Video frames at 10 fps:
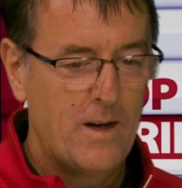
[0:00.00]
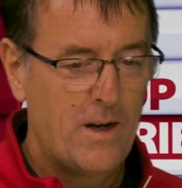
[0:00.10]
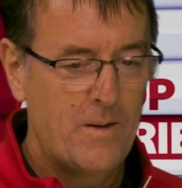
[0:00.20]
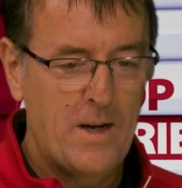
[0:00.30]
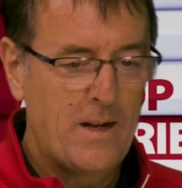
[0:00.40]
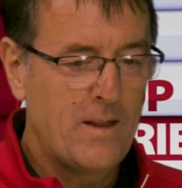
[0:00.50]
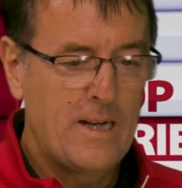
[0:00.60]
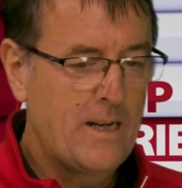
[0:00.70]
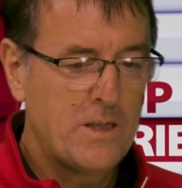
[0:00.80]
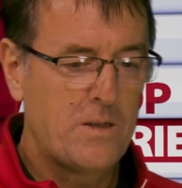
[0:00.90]
and I
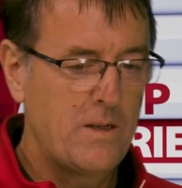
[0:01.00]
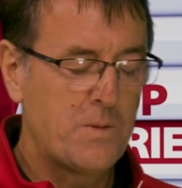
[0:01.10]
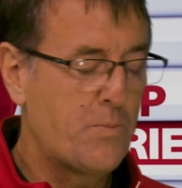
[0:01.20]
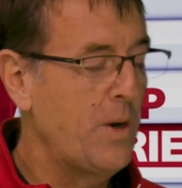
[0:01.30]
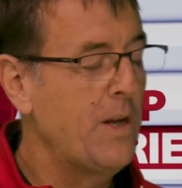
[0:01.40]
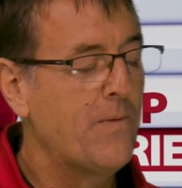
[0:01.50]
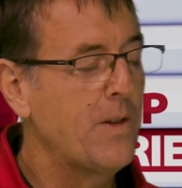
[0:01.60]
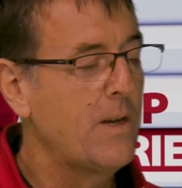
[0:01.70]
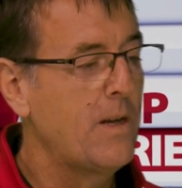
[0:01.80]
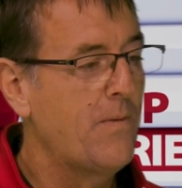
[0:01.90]
think it's brilliant
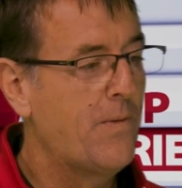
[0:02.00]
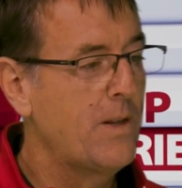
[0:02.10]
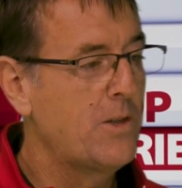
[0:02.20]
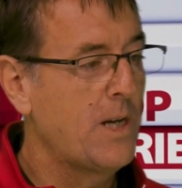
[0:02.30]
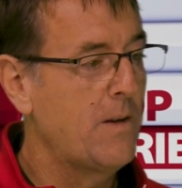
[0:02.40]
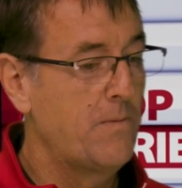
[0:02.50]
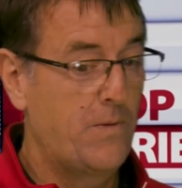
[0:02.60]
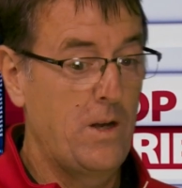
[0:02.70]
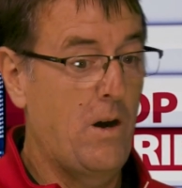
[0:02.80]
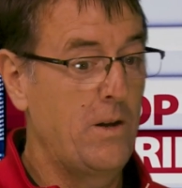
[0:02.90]
for
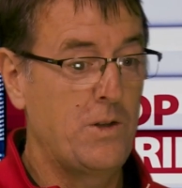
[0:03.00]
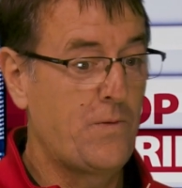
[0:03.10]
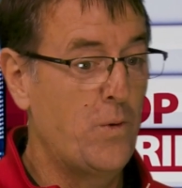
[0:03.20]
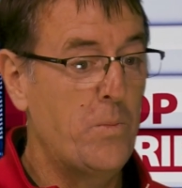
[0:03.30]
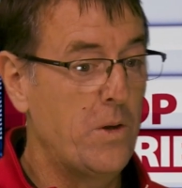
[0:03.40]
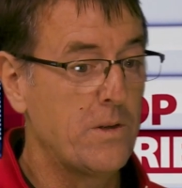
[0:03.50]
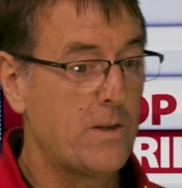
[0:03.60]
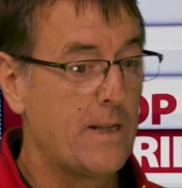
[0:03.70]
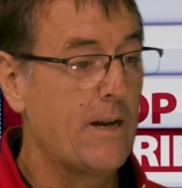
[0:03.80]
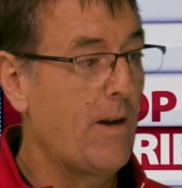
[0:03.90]
the island's footballers
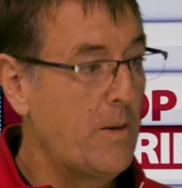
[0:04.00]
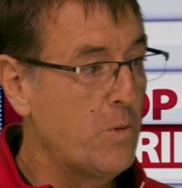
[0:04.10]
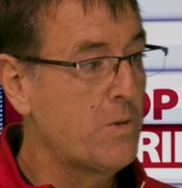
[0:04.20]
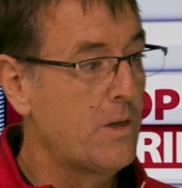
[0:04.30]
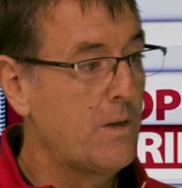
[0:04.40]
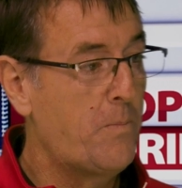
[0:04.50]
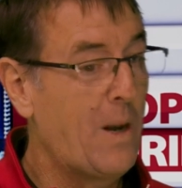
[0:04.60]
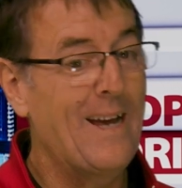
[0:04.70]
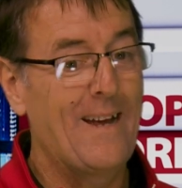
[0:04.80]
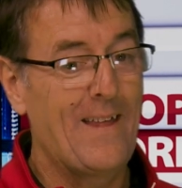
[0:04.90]
that they're able to
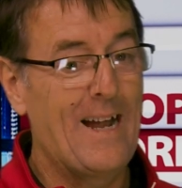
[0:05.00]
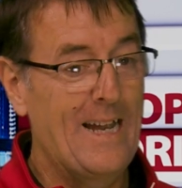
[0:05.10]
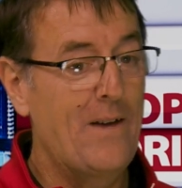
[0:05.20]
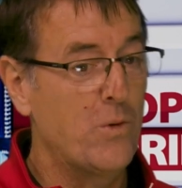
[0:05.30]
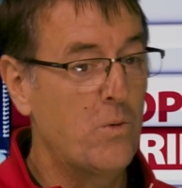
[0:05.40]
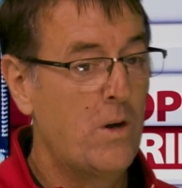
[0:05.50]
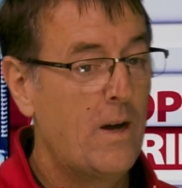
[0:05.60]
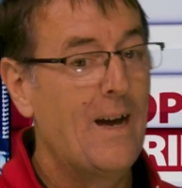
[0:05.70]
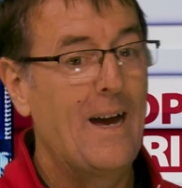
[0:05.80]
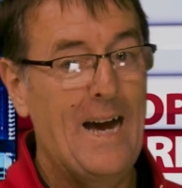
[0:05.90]
play at that level,
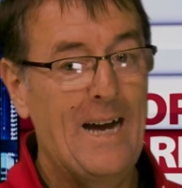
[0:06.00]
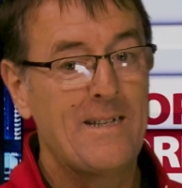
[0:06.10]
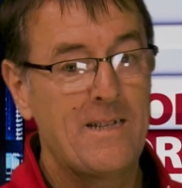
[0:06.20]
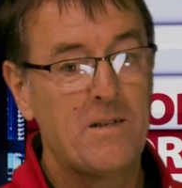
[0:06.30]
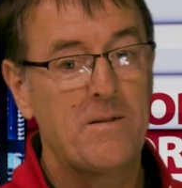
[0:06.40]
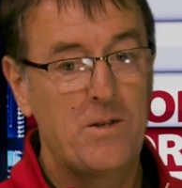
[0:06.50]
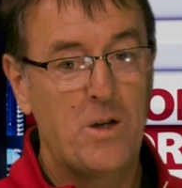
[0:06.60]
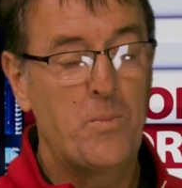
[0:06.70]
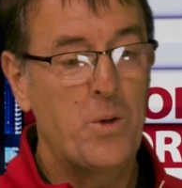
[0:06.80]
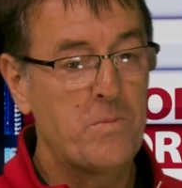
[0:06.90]
and
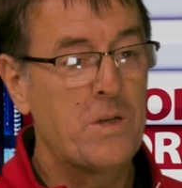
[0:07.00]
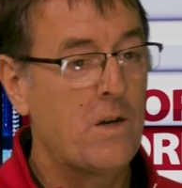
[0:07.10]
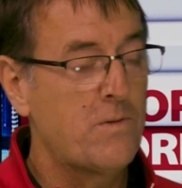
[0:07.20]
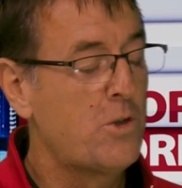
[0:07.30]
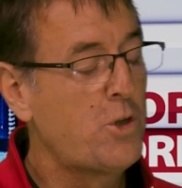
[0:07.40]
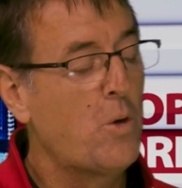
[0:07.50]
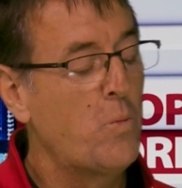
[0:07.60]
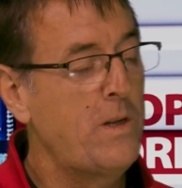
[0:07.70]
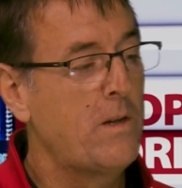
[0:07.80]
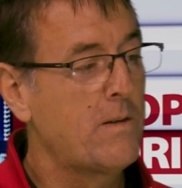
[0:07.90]
put themselves in a
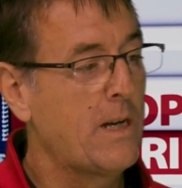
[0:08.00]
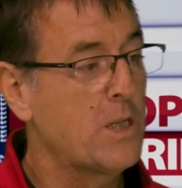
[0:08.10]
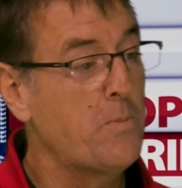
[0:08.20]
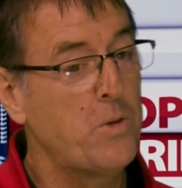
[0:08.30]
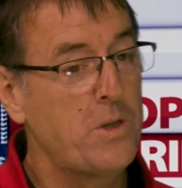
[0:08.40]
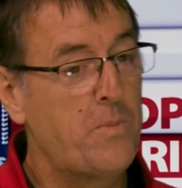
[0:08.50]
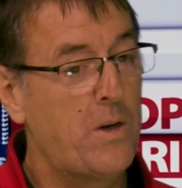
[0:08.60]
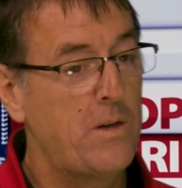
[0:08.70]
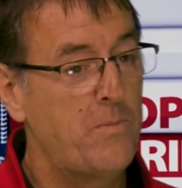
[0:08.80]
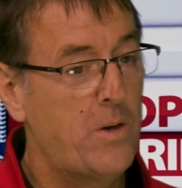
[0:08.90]
shop window to get spotted
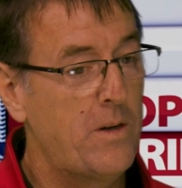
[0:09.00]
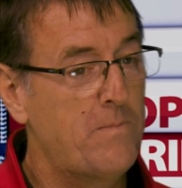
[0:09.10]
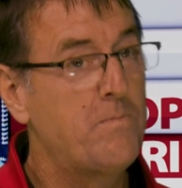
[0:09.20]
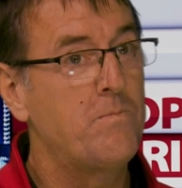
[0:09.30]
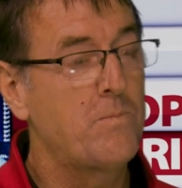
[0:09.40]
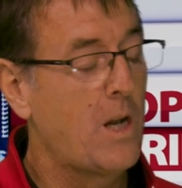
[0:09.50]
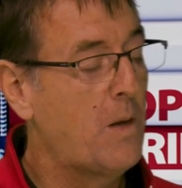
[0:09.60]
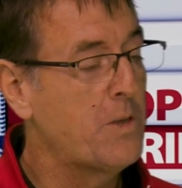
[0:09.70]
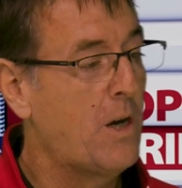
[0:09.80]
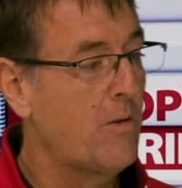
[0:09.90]
by
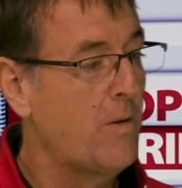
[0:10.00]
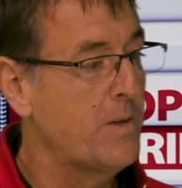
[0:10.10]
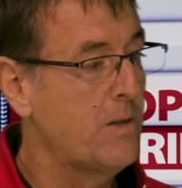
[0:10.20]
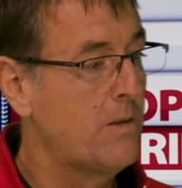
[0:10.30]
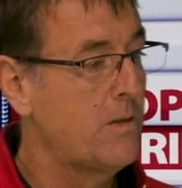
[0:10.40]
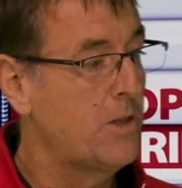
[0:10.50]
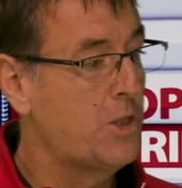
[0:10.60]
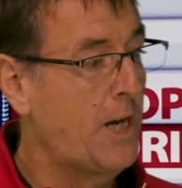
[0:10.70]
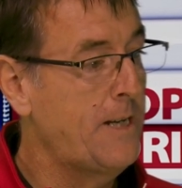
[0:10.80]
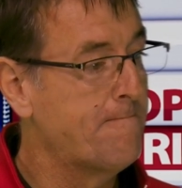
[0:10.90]
clubs higher up the
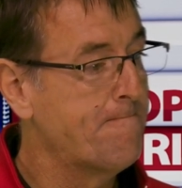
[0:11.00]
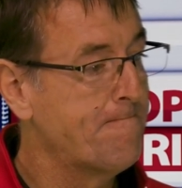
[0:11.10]
chain.